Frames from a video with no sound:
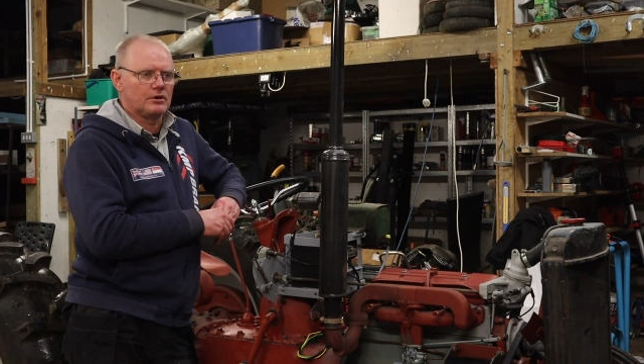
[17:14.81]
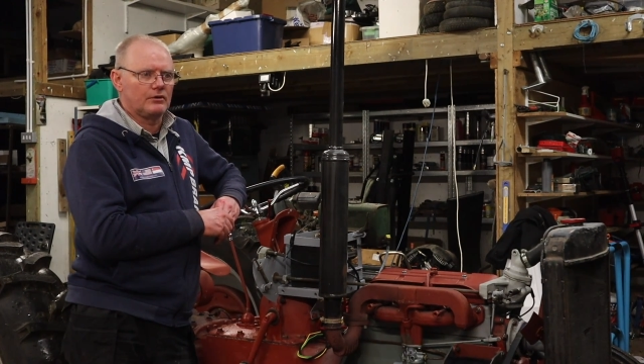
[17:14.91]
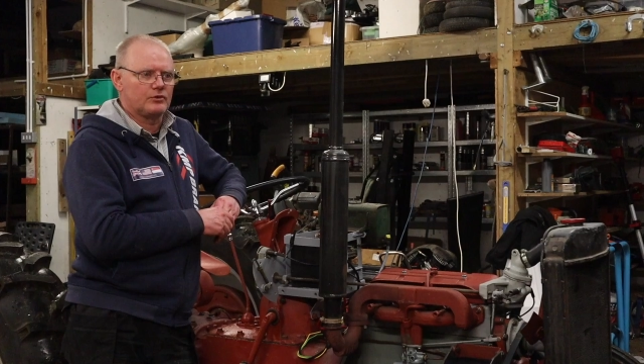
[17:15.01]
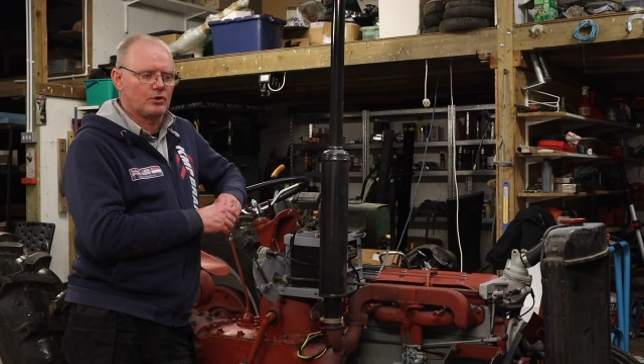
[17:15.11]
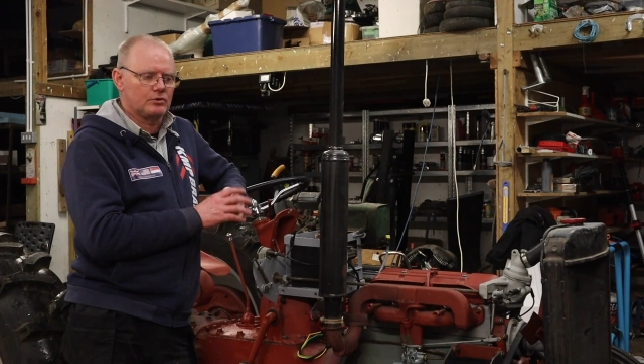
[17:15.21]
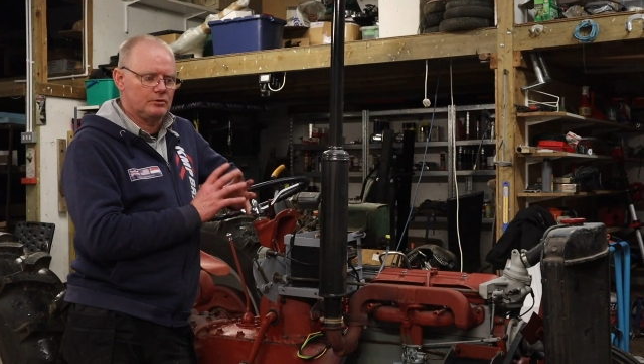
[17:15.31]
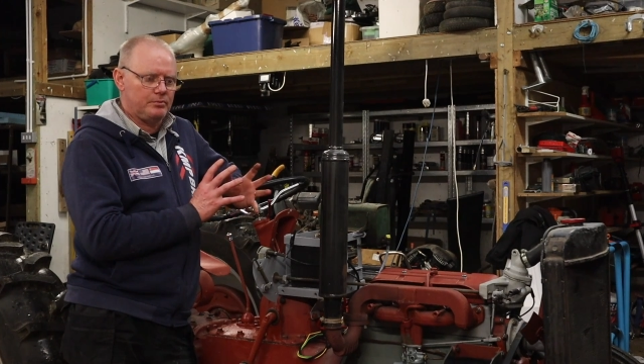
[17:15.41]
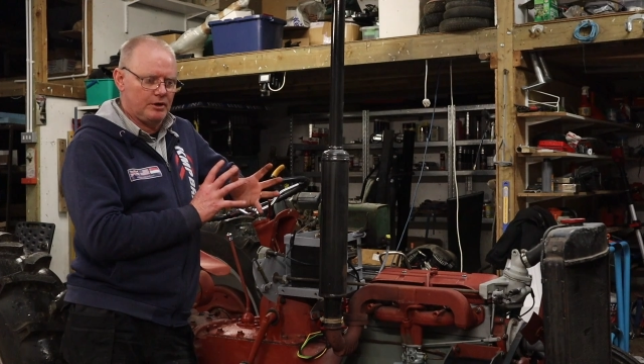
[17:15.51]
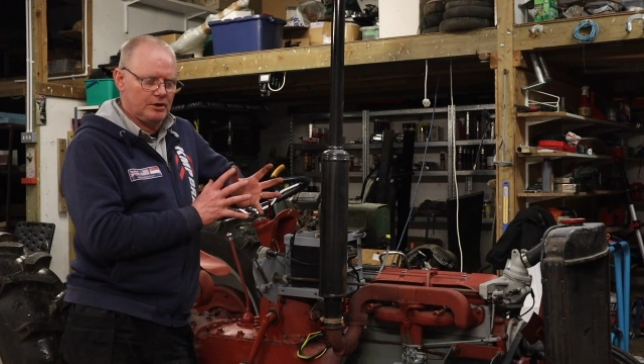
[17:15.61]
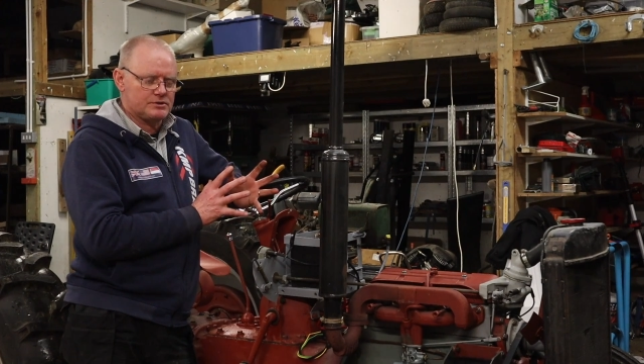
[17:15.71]
I've got all the
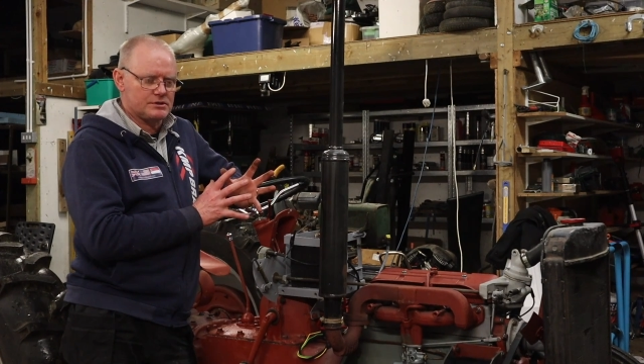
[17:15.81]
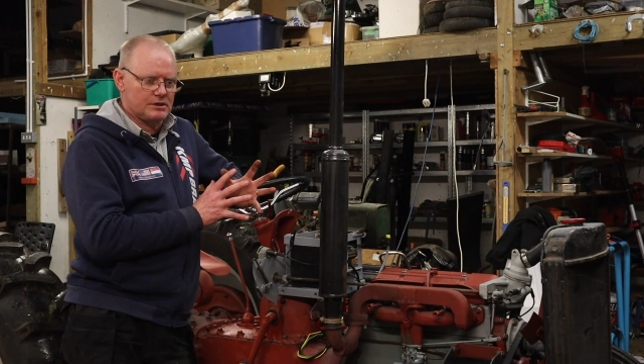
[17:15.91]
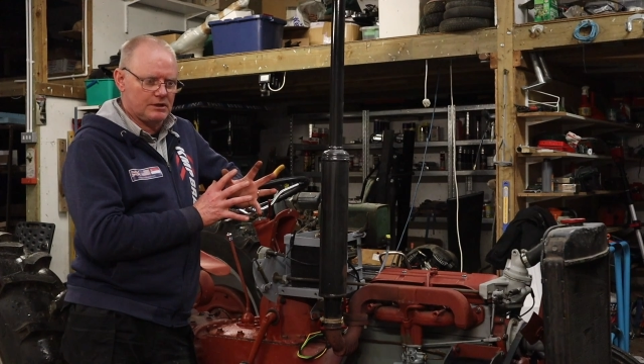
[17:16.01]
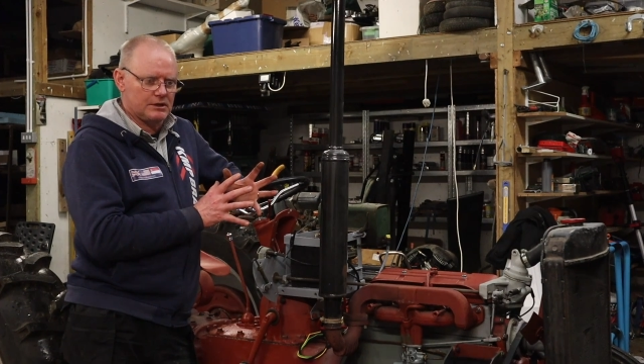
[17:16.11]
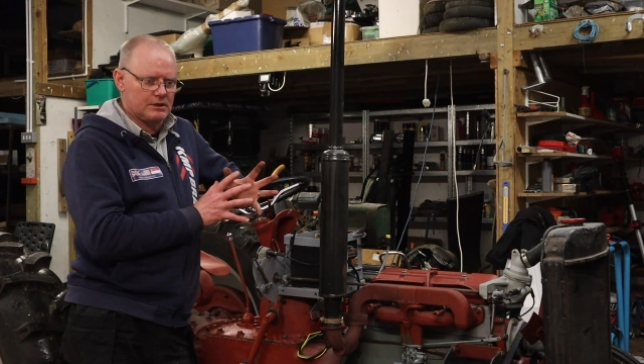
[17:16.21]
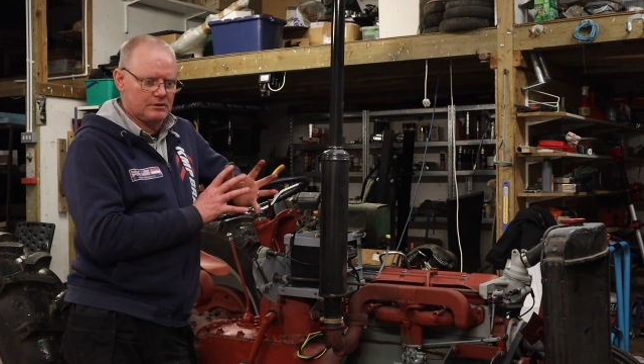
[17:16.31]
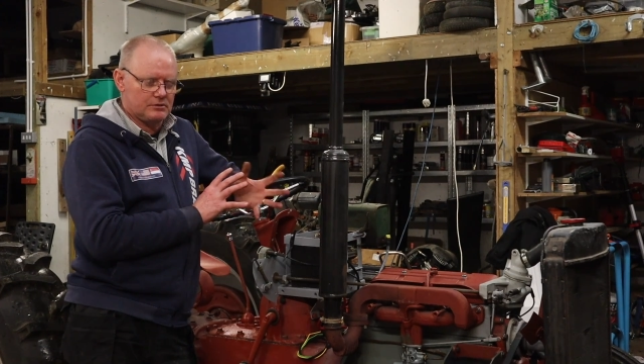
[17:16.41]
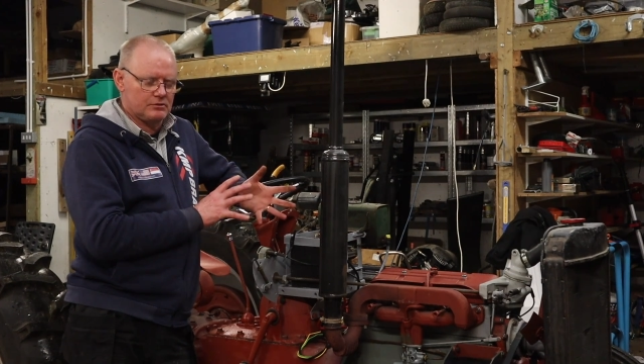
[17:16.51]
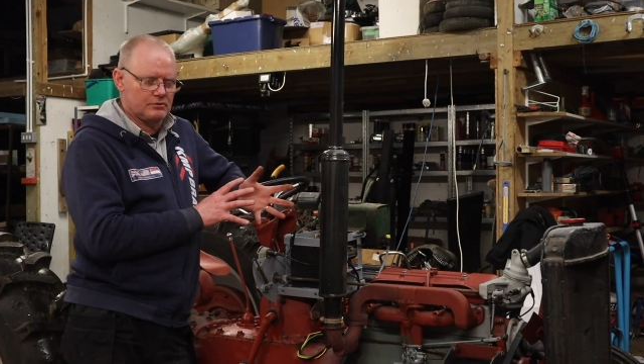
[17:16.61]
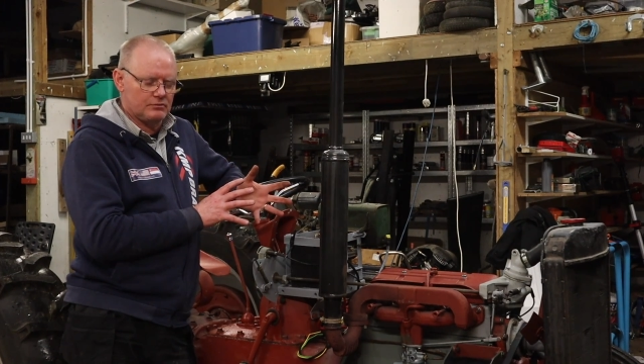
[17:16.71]
parts that I need
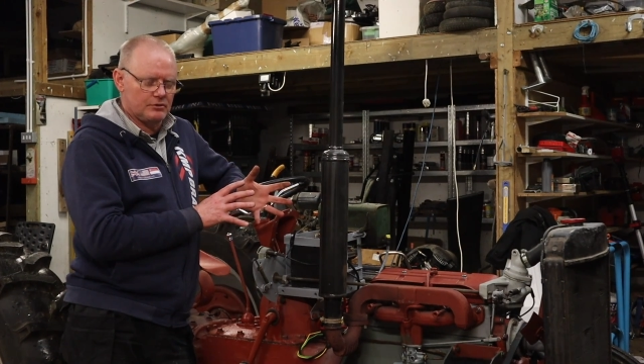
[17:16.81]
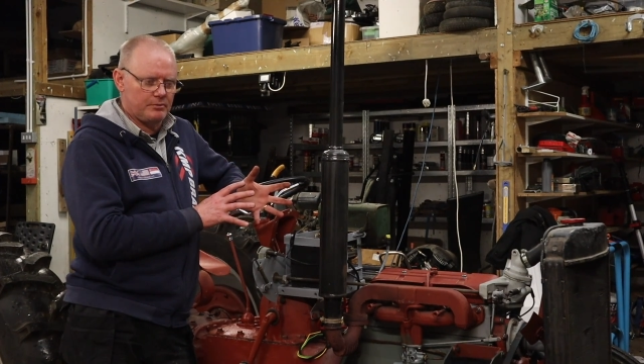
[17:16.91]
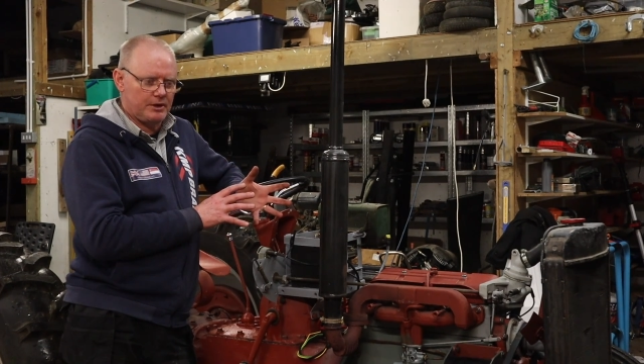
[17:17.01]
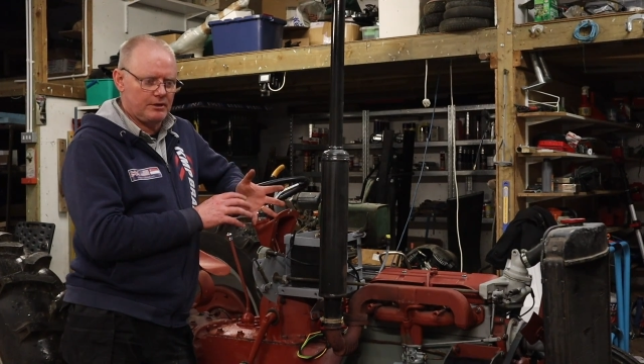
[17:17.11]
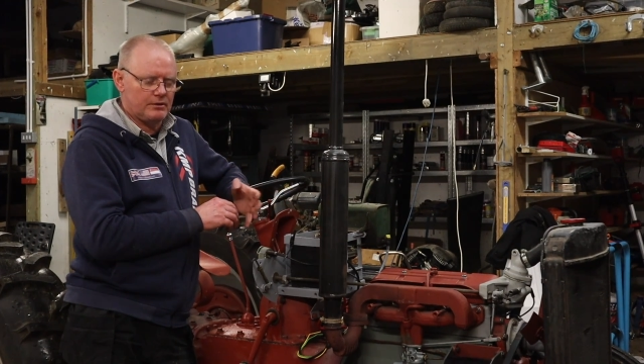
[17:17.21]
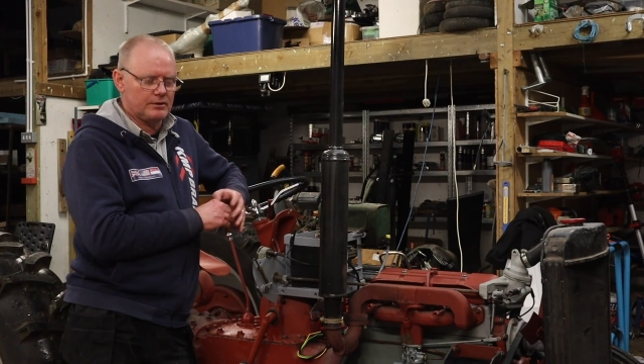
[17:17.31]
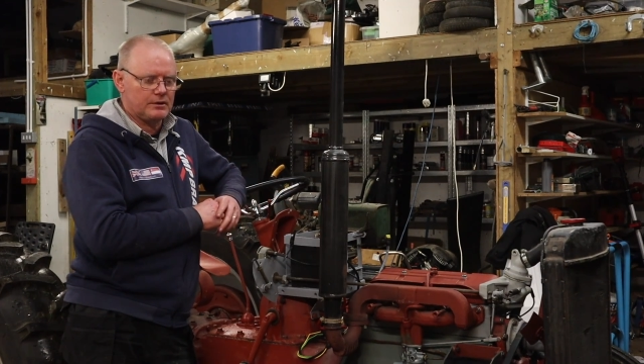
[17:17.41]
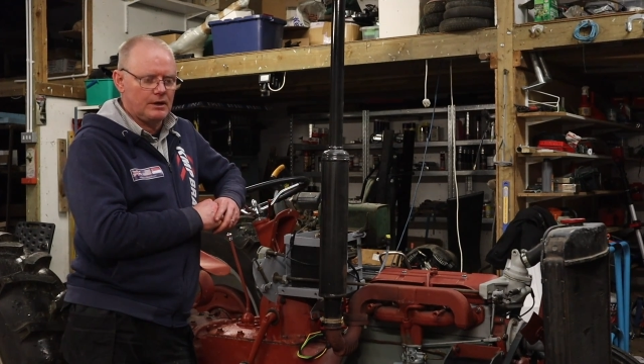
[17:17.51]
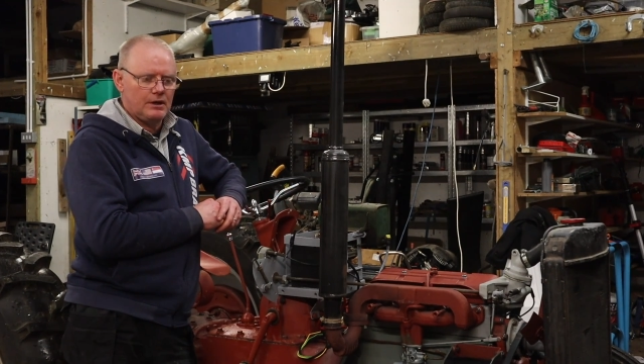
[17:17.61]
to repair it.